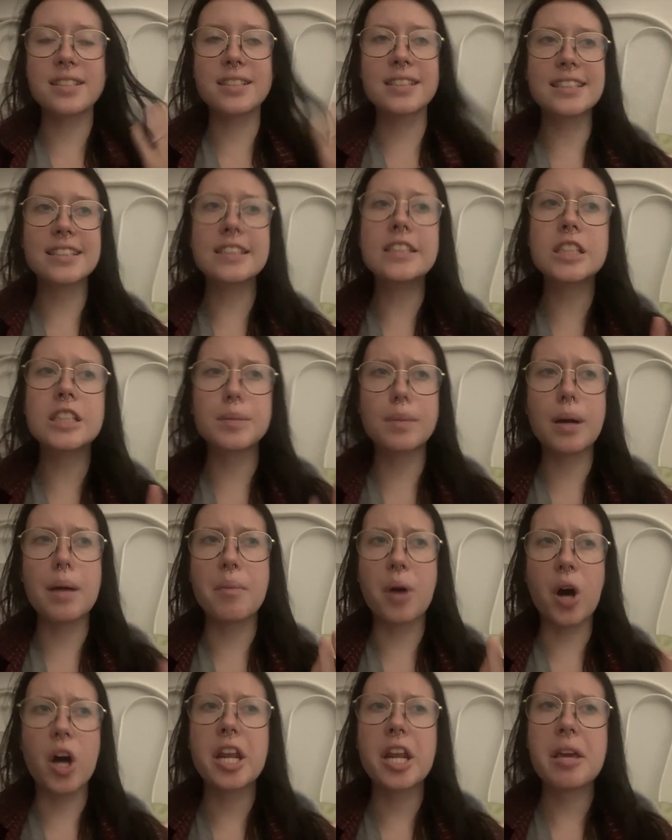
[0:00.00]
Just listen to my
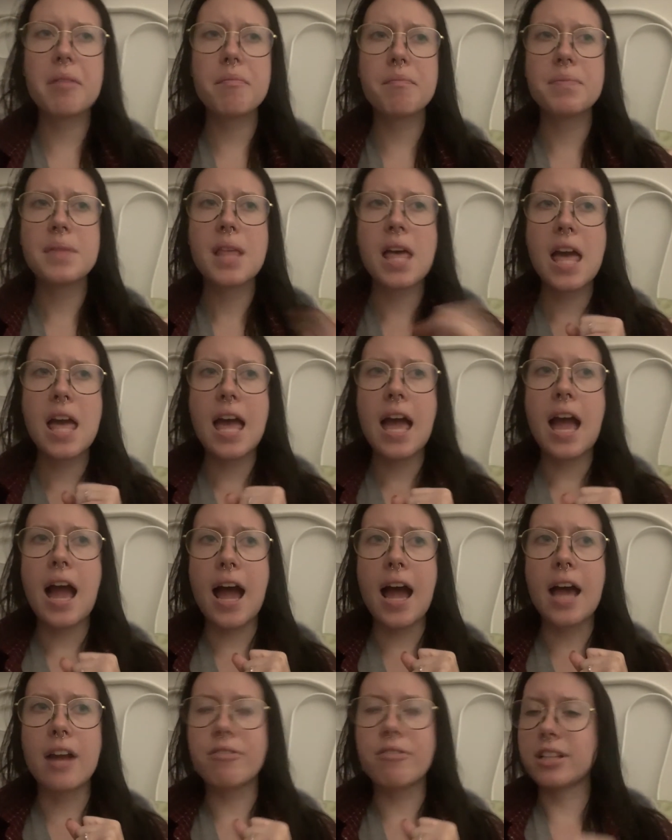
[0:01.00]
body
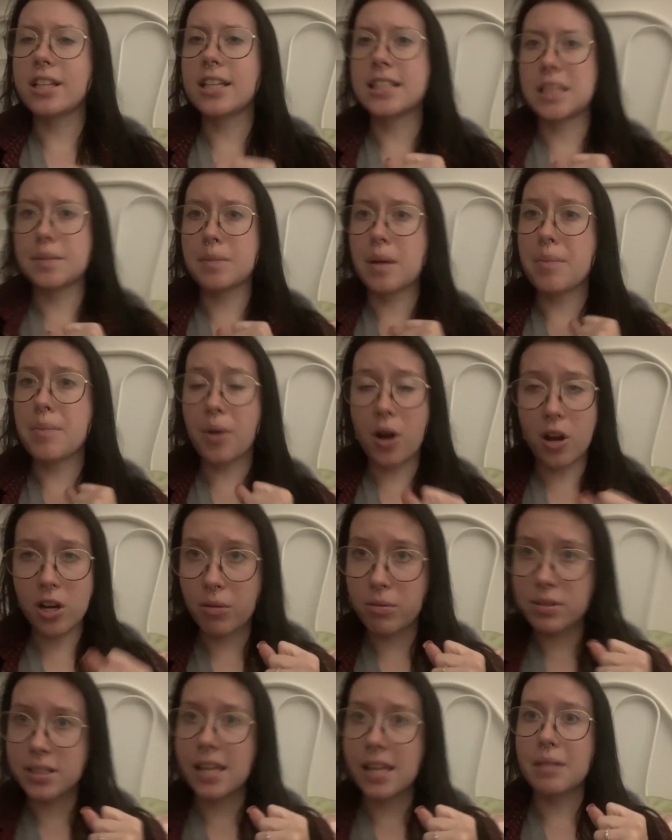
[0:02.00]
and realize that my
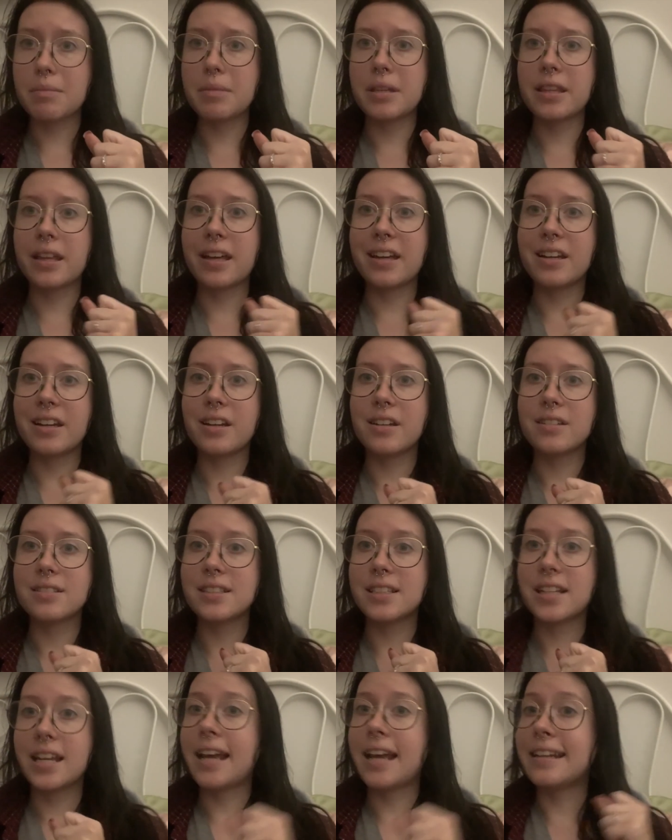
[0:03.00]
body was telling me that
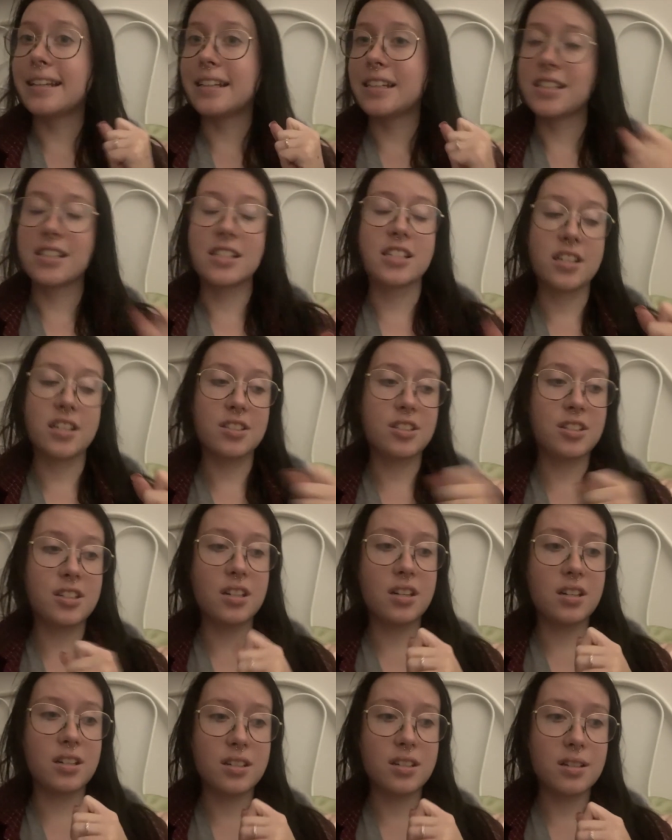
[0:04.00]
today I needed to
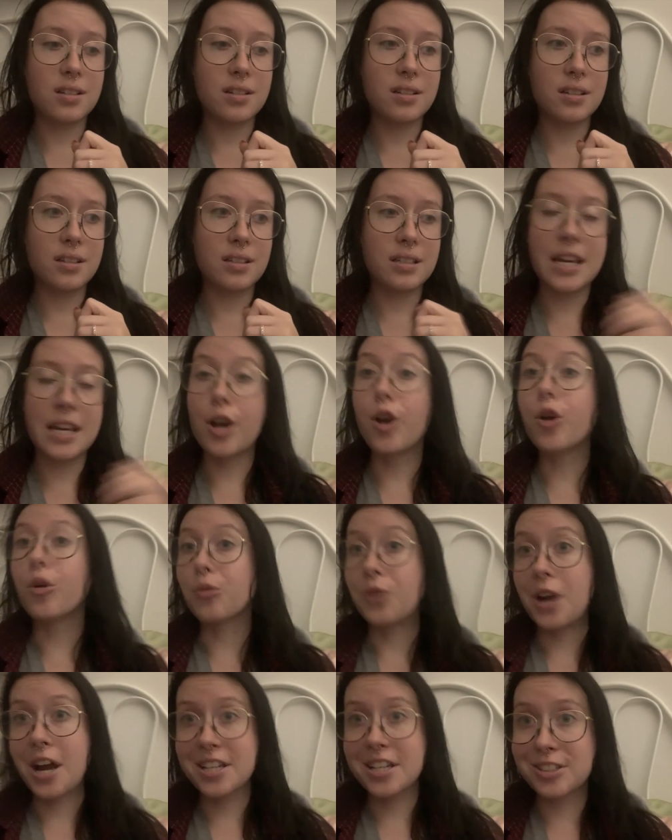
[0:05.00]
just take a
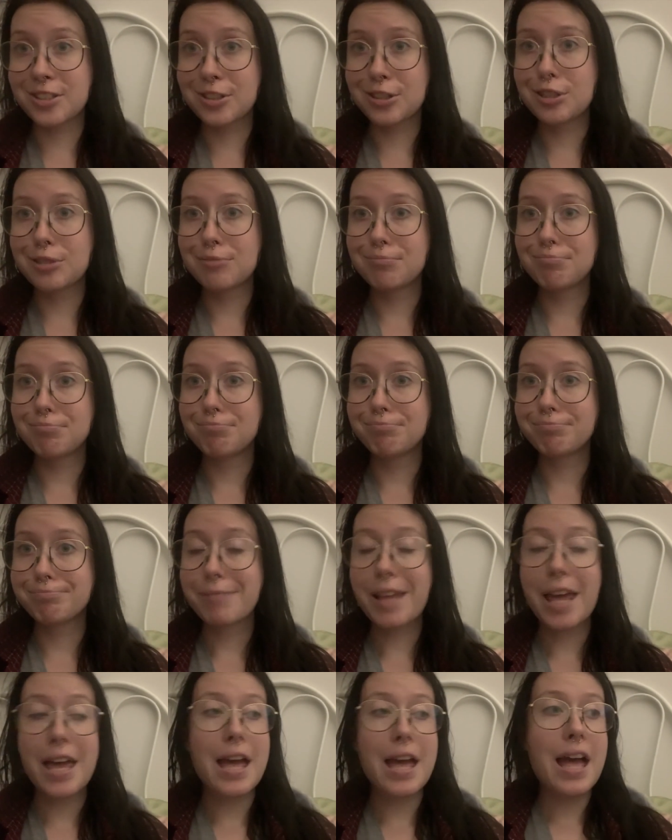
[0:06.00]
rest,
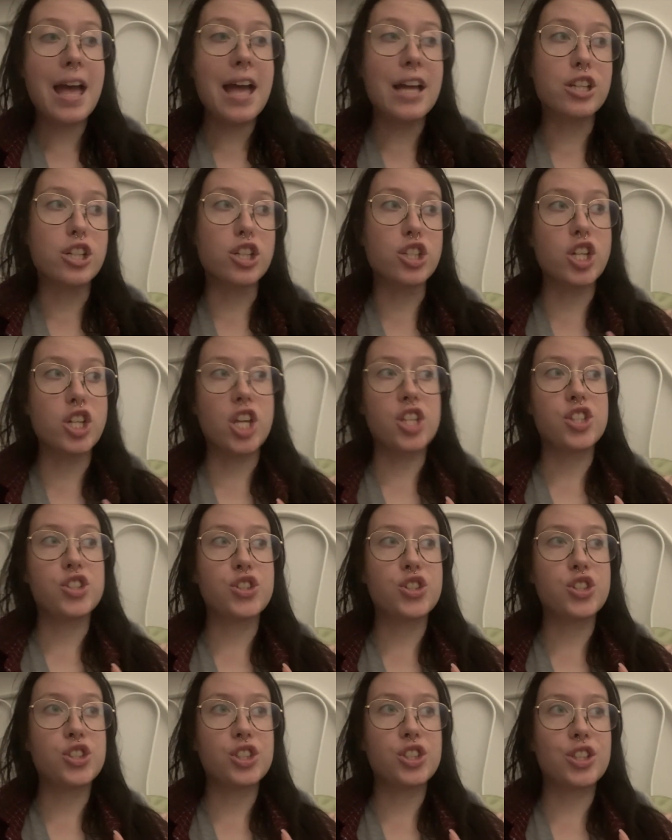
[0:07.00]
to
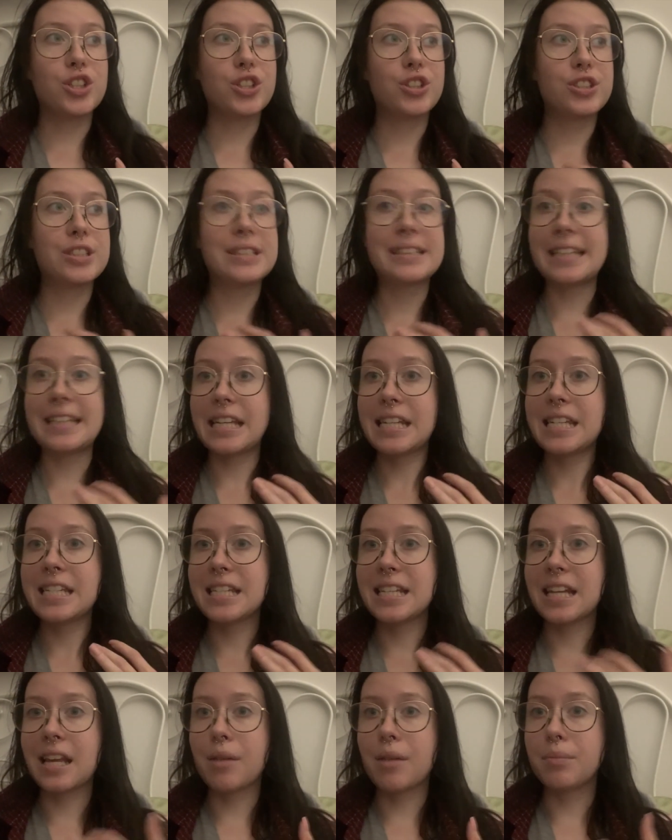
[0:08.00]
just
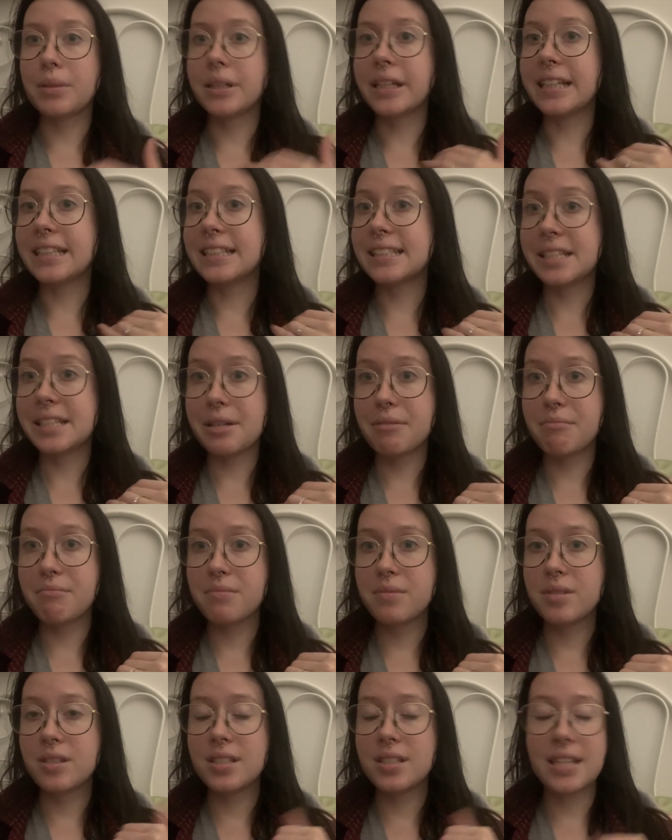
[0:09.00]
sit and play
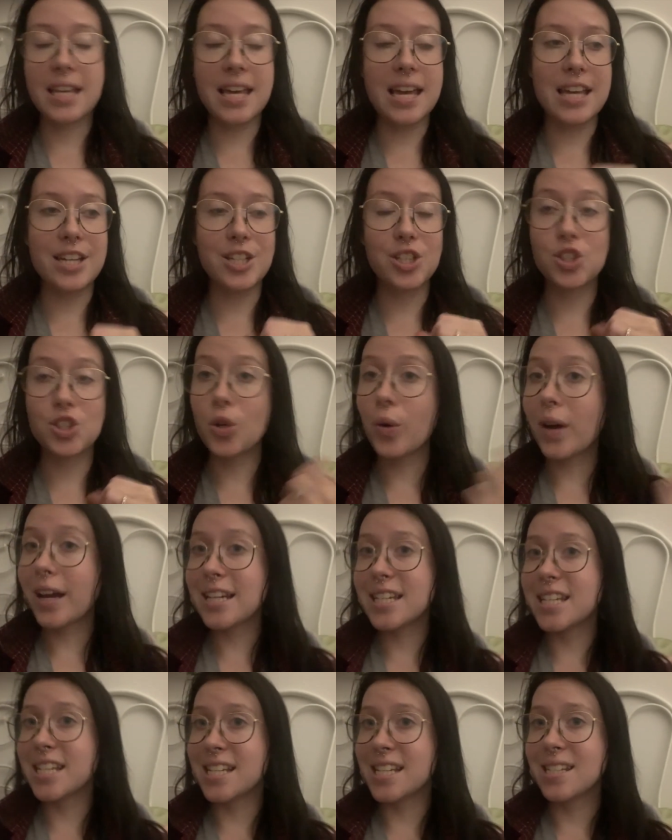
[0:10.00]
Sims, and so I
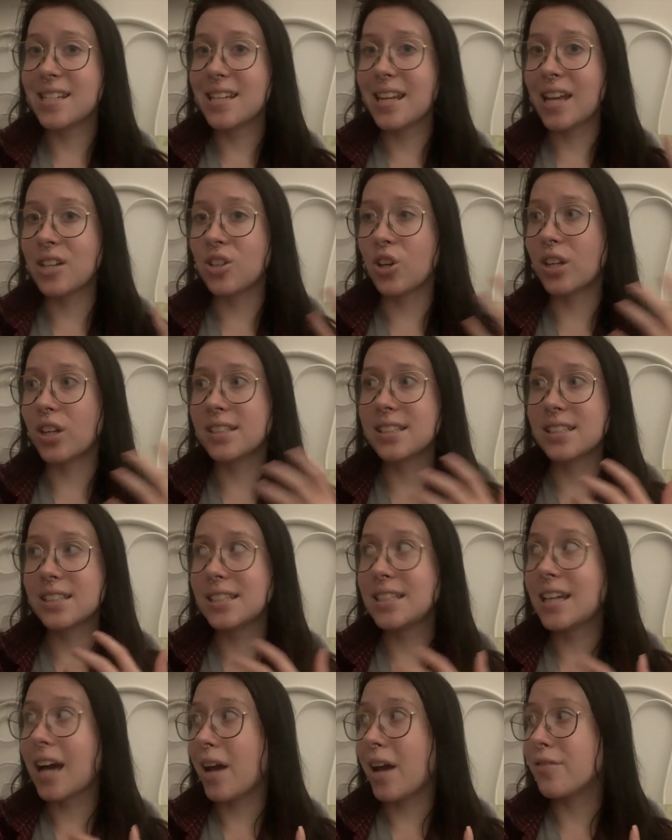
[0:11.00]
did, and
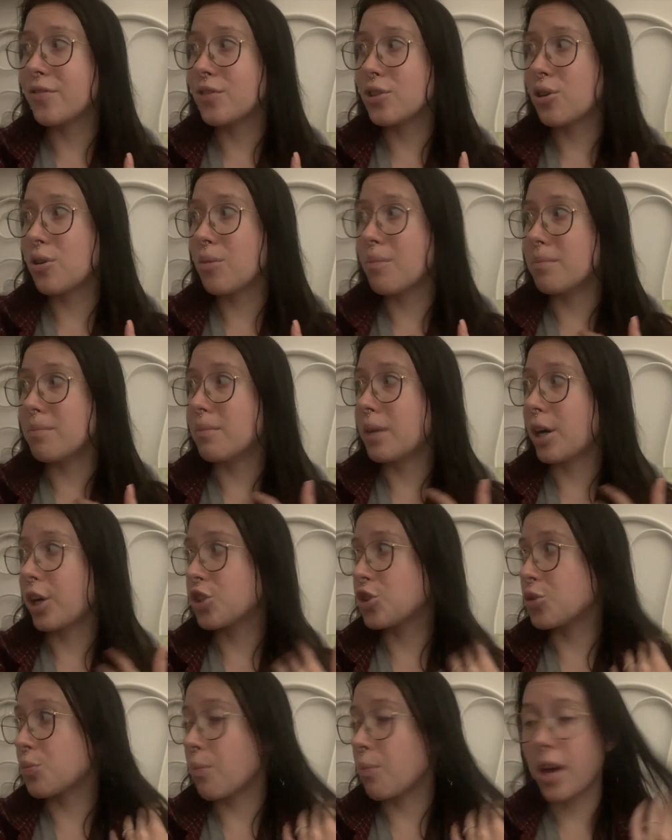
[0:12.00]
honestly I feel
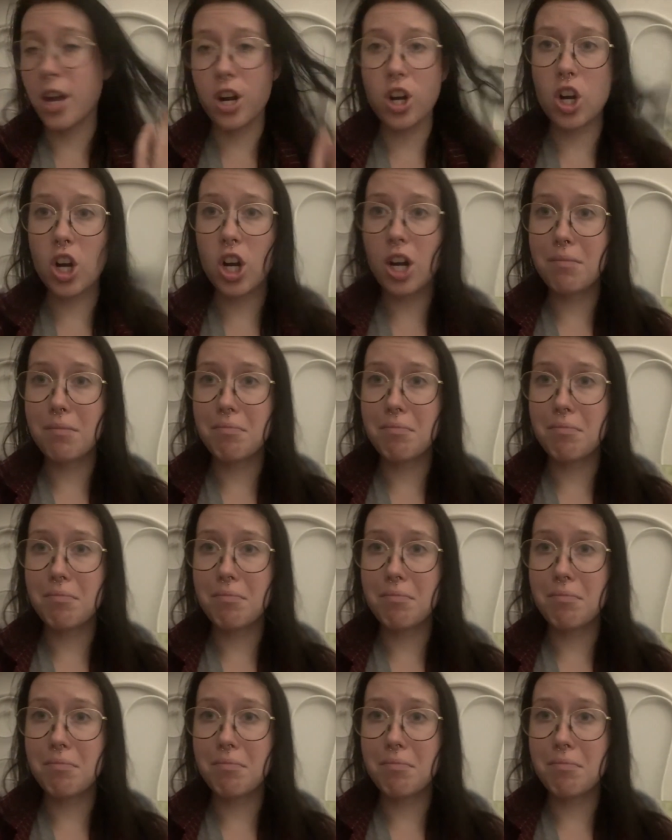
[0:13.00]
much better.